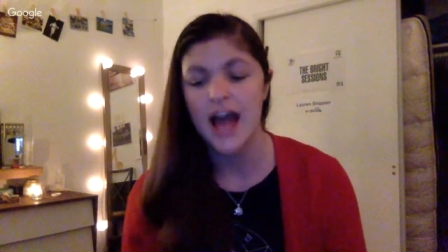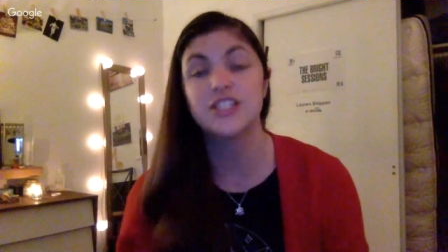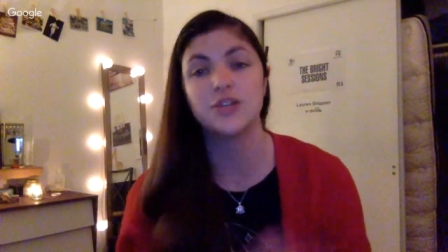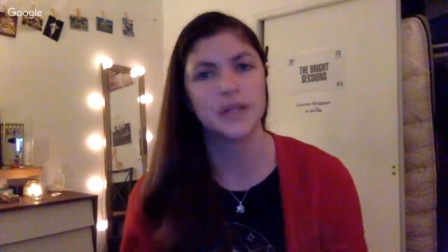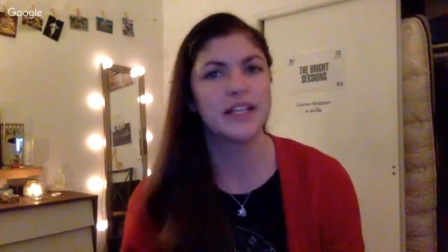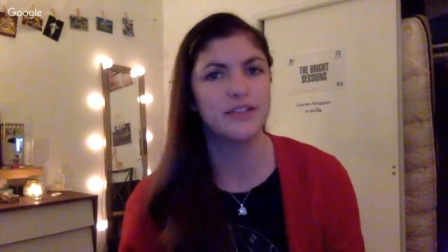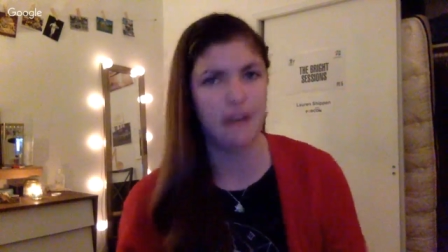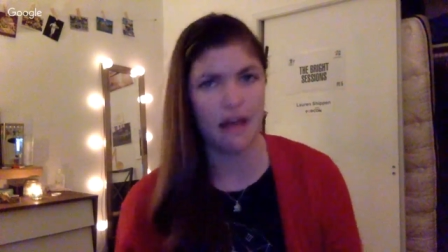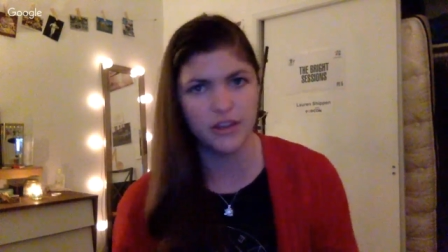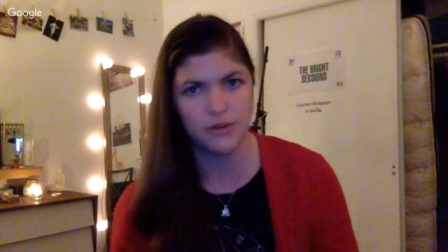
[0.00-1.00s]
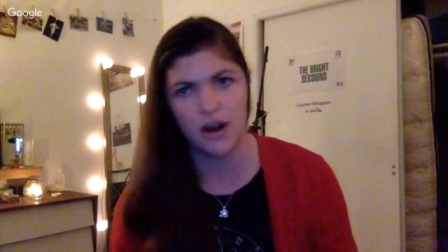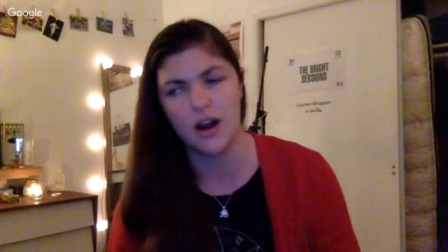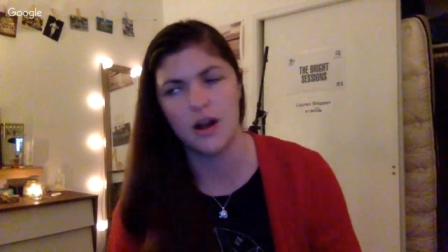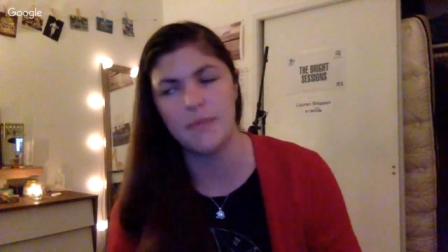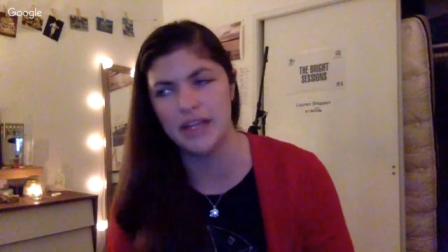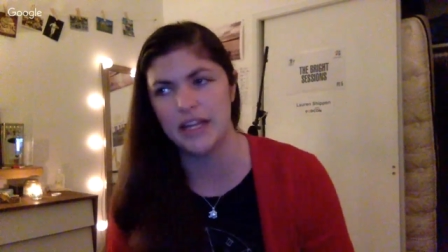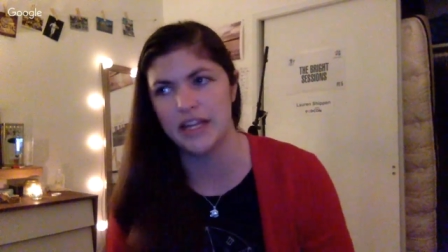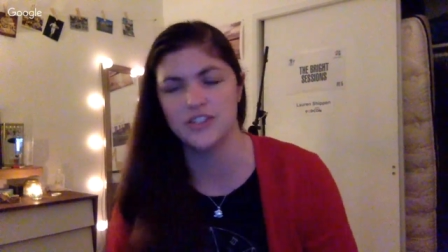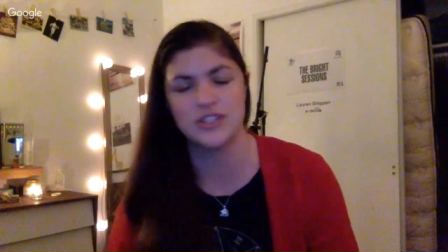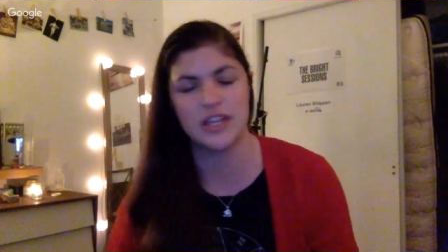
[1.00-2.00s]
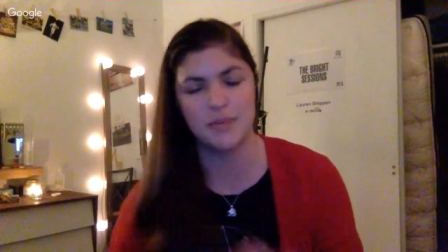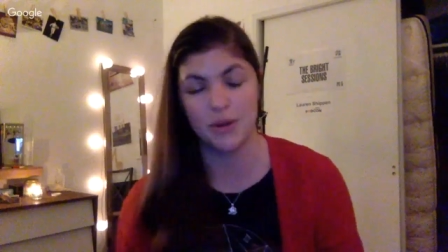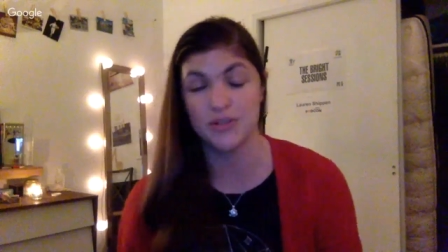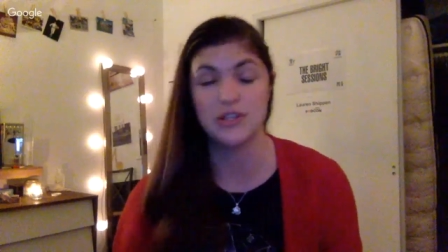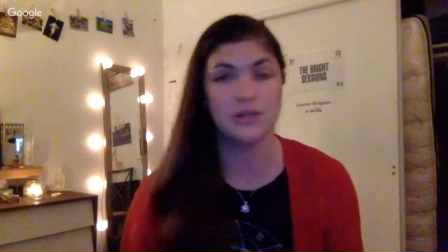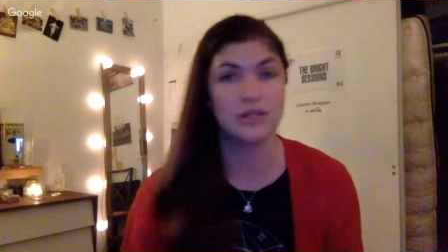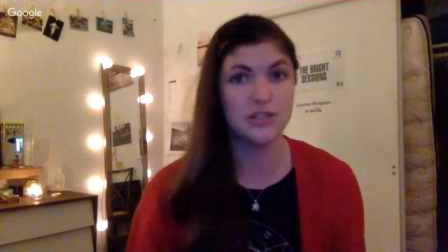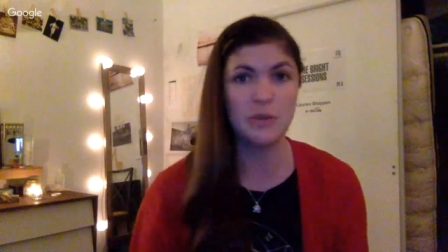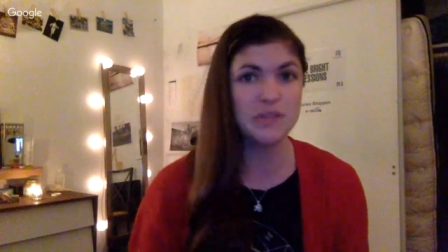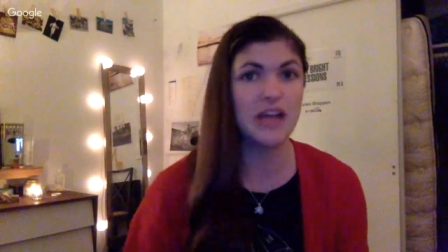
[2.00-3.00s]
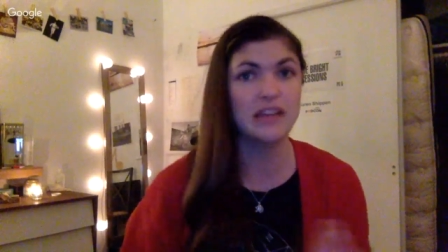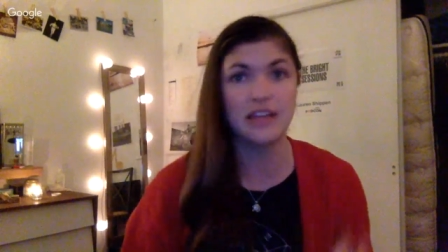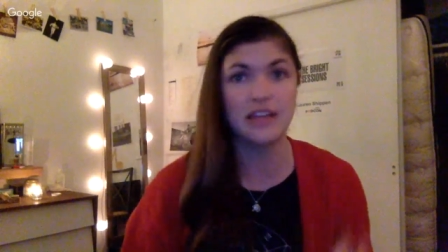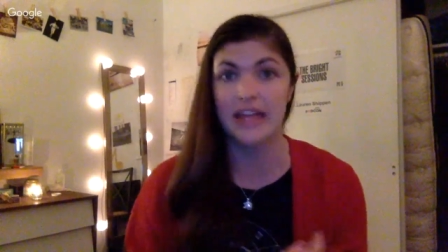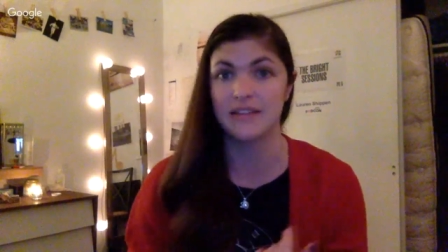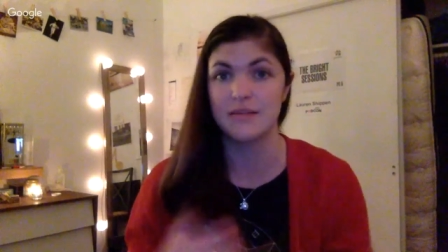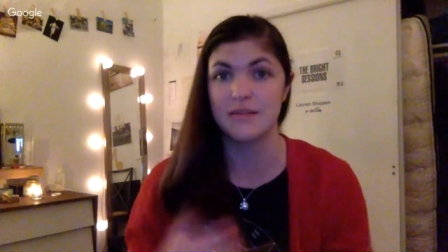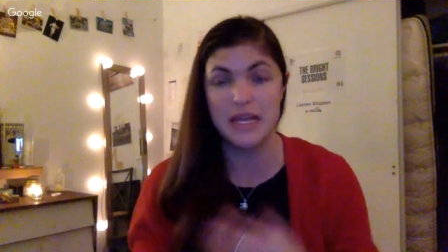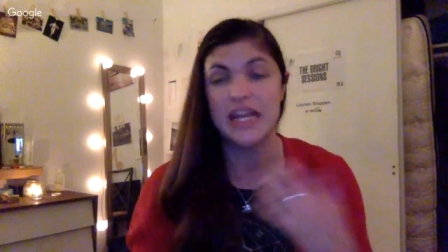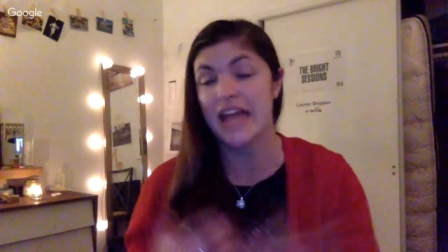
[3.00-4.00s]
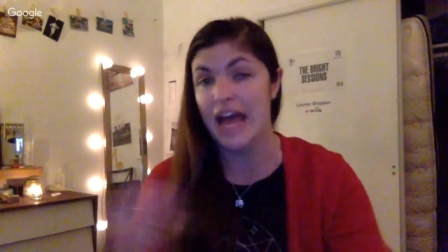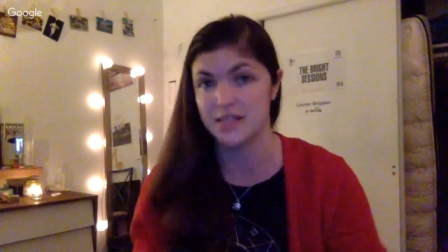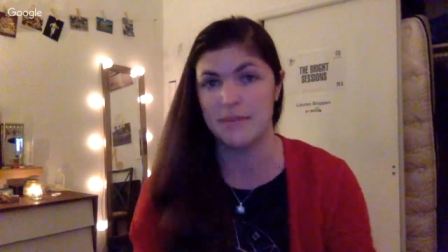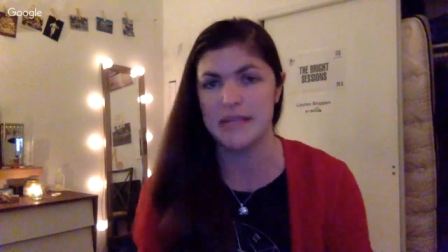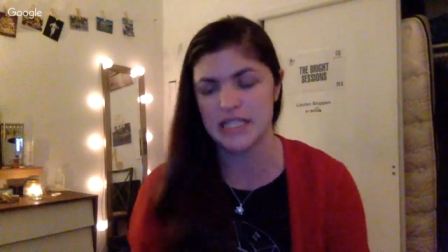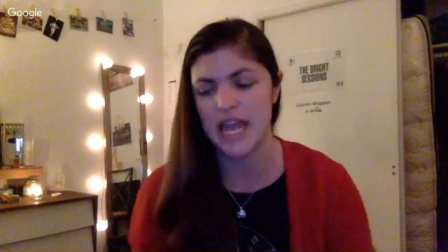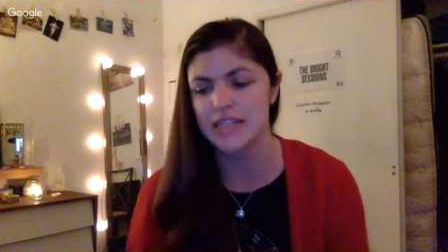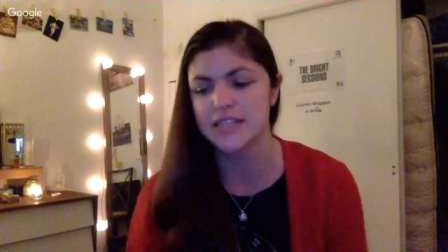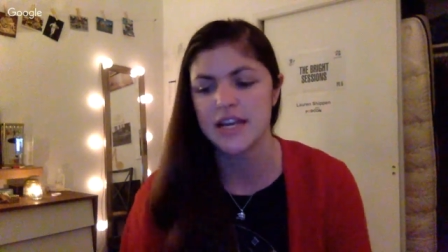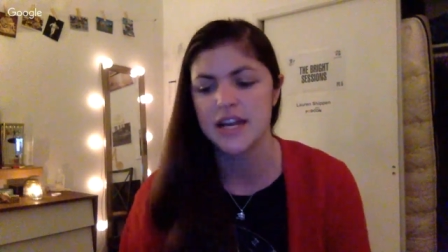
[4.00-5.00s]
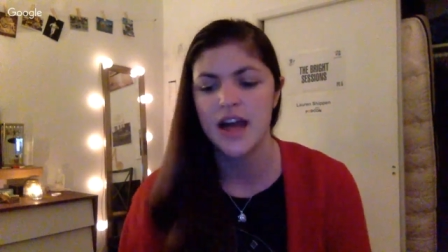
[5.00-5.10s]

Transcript: I still really value her opinion as just like a person who consumes and media and has amazing taste.